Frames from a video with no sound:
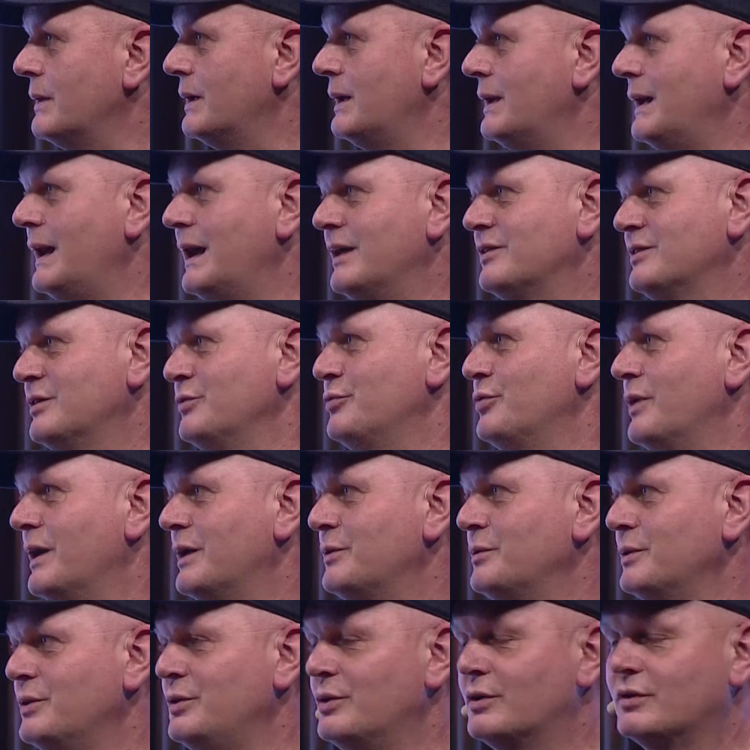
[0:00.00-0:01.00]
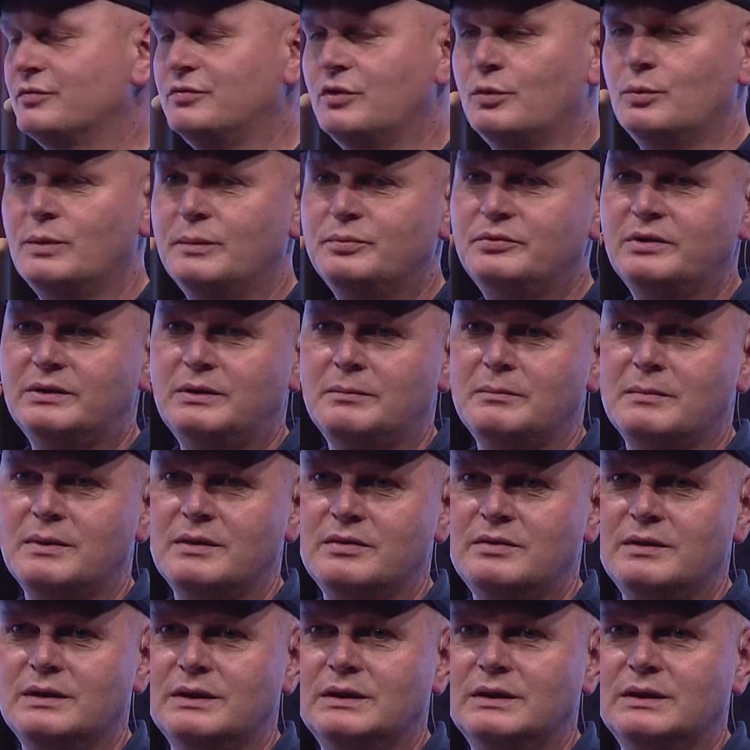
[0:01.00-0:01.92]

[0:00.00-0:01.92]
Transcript: Asking for €100 for a website a month